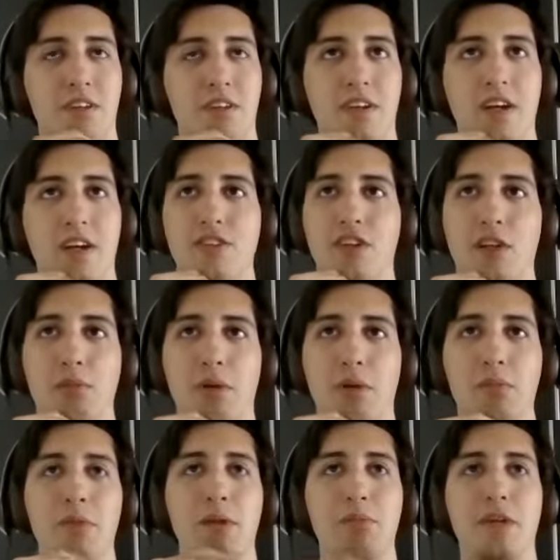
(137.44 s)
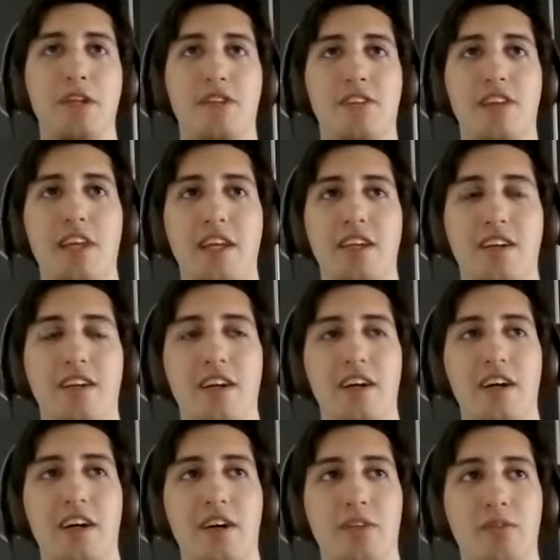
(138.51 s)
how should I put, maybe it's like
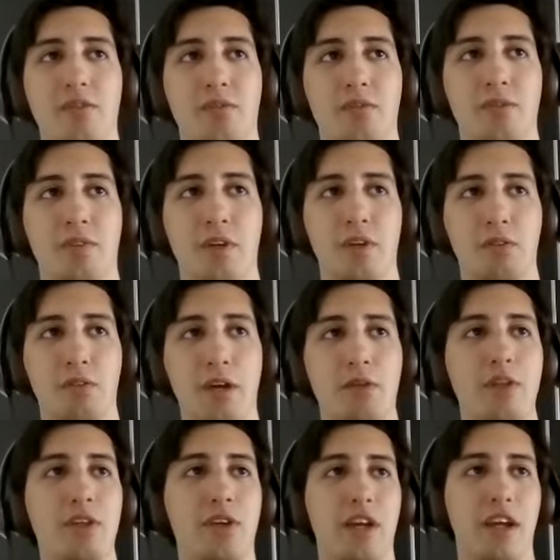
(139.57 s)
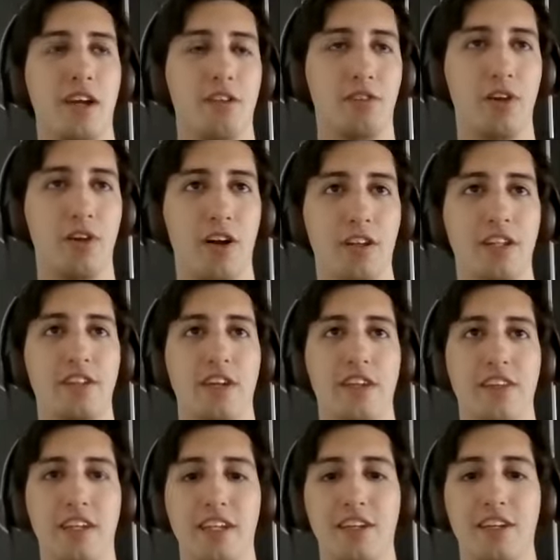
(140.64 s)
right when you get out of college, I
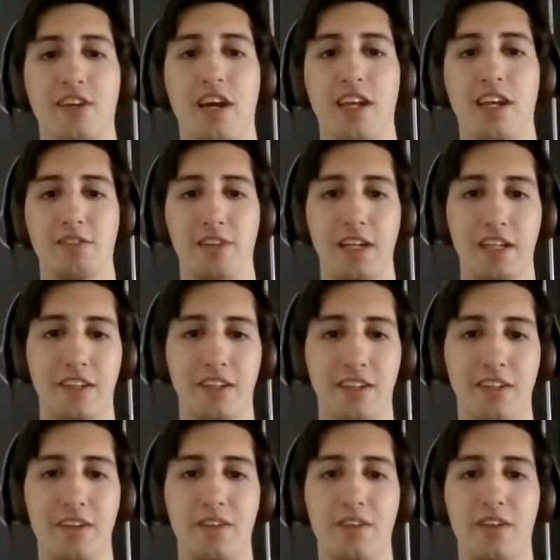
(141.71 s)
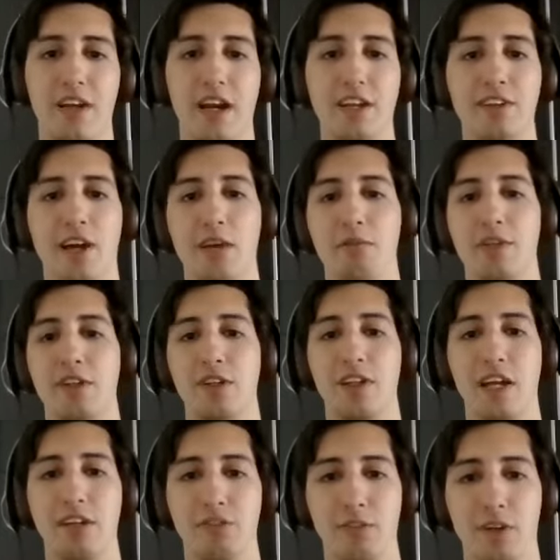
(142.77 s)
think is kind of like a time in your
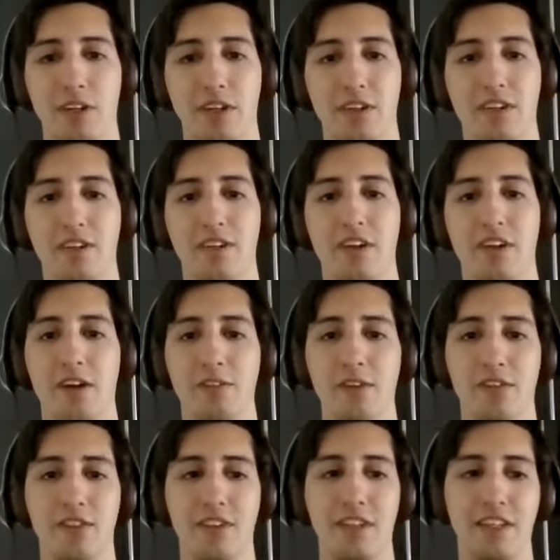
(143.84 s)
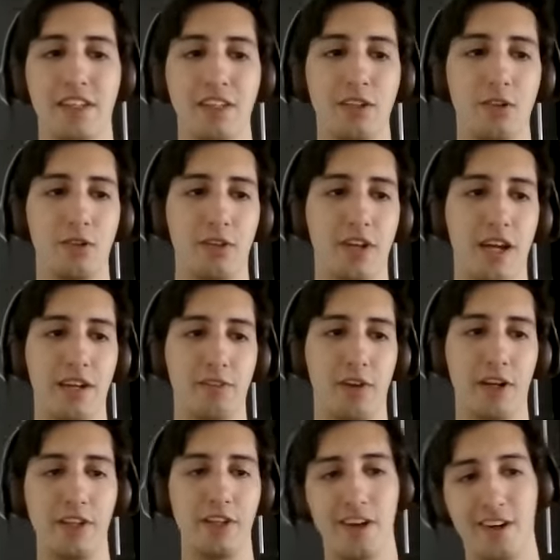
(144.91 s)
life when obviously you kind of
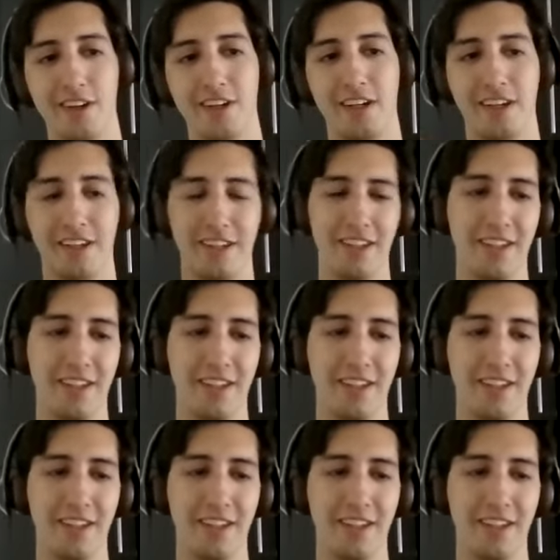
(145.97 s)
are young and